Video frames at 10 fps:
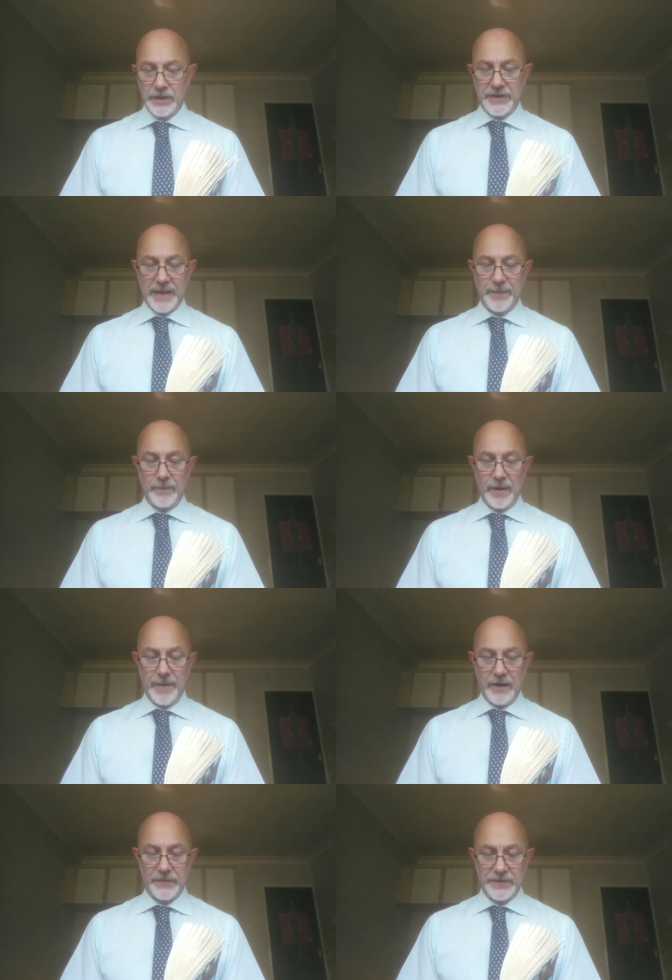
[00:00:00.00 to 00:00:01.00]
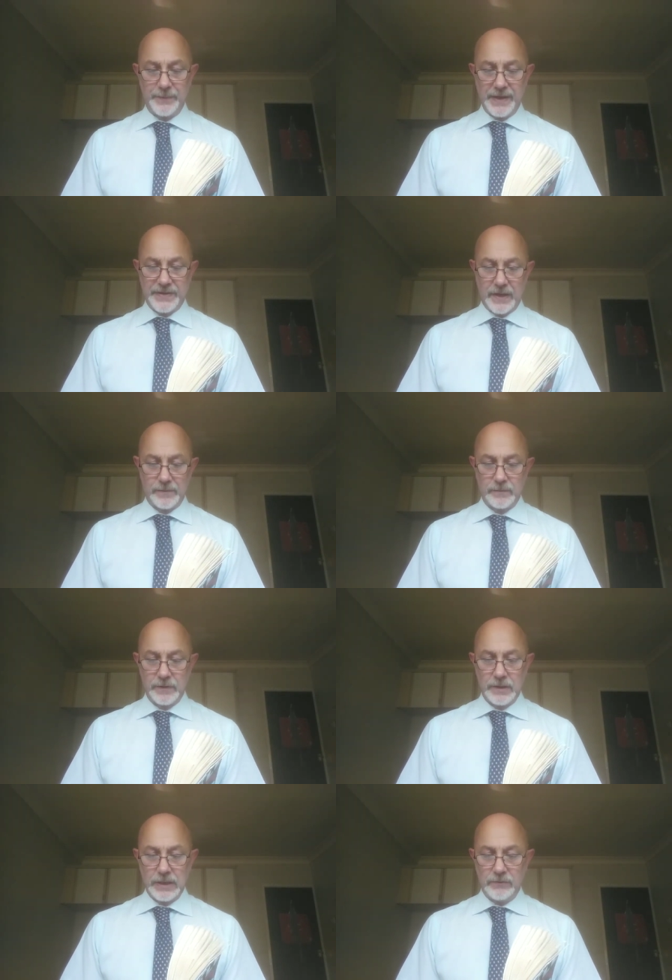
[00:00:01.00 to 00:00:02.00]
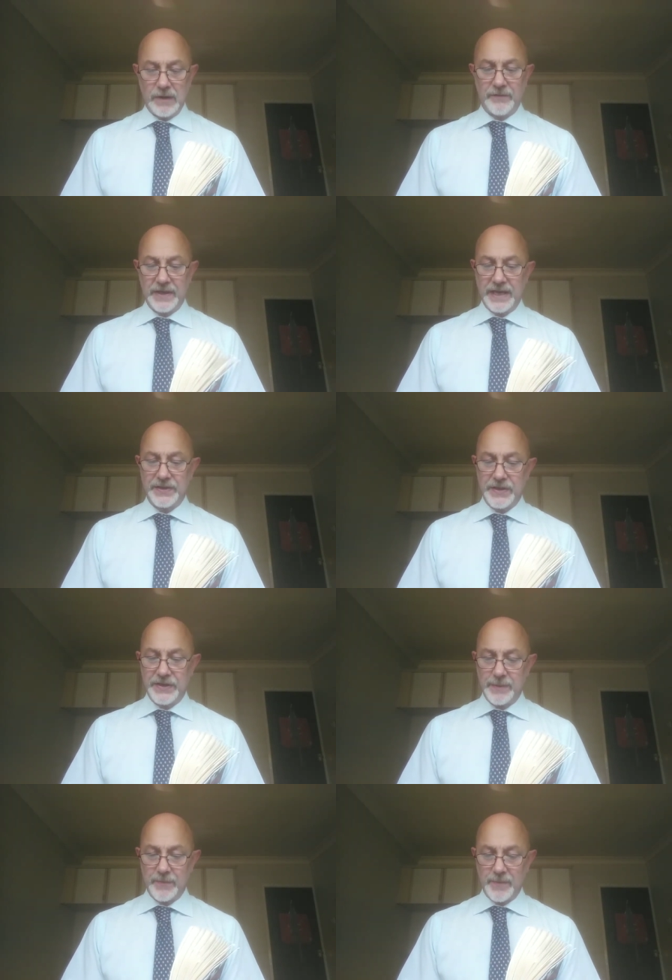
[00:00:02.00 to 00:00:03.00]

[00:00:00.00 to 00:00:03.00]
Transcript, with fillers: The tape in my mouth is bitter, rough against the tip